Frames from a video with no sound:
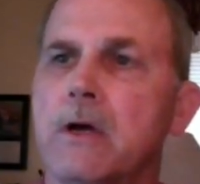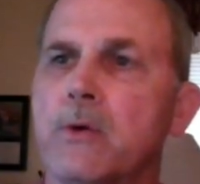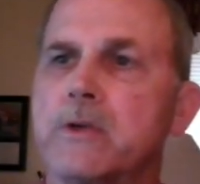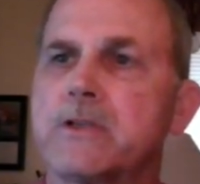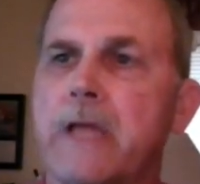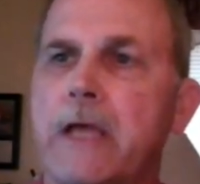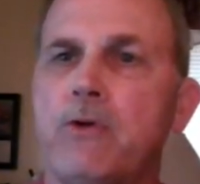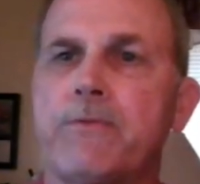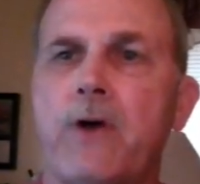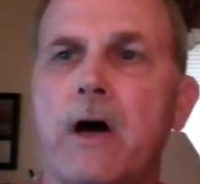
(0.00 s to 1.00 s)
which they who
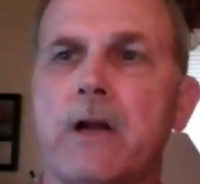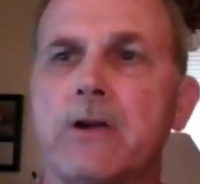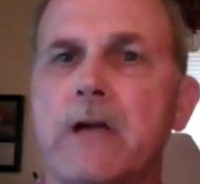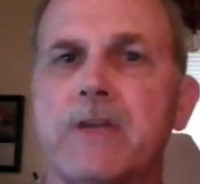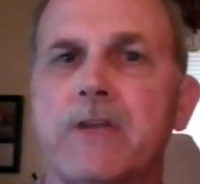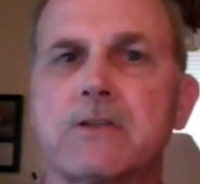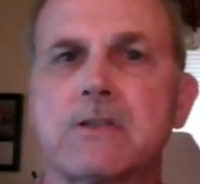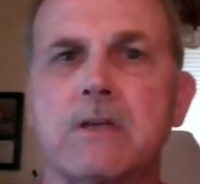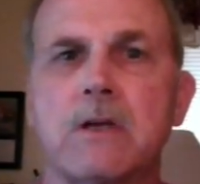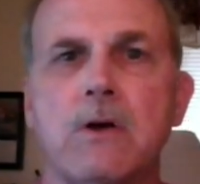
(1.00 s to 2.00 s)
fought here have
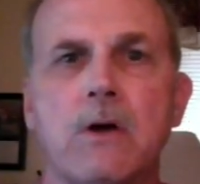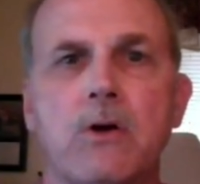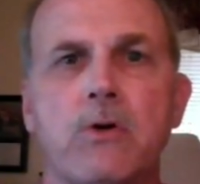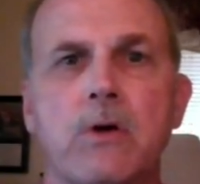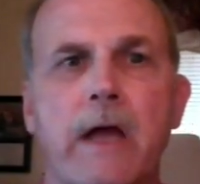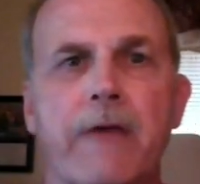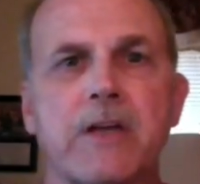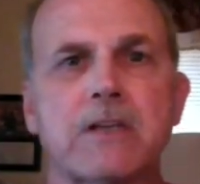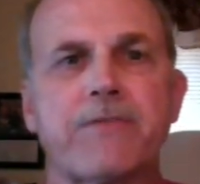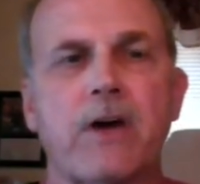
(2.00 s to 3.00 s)

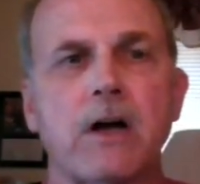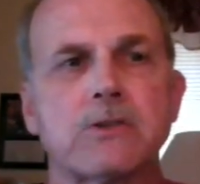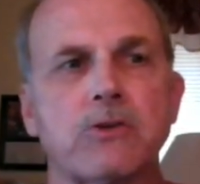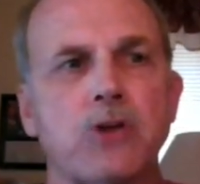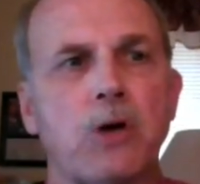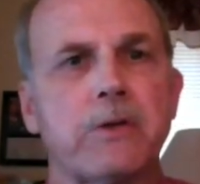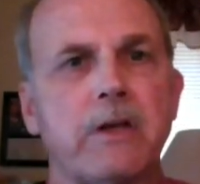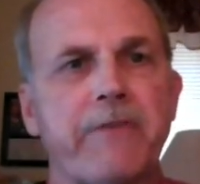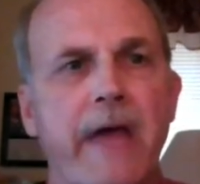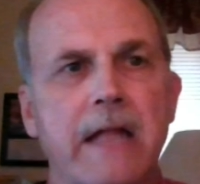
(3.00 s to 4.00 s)
thus far so nobly
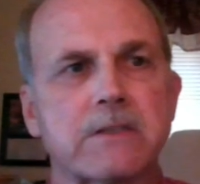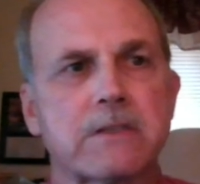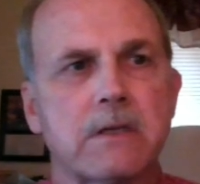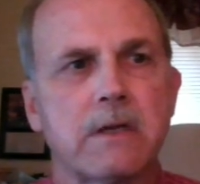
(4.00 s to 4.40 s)
advanced.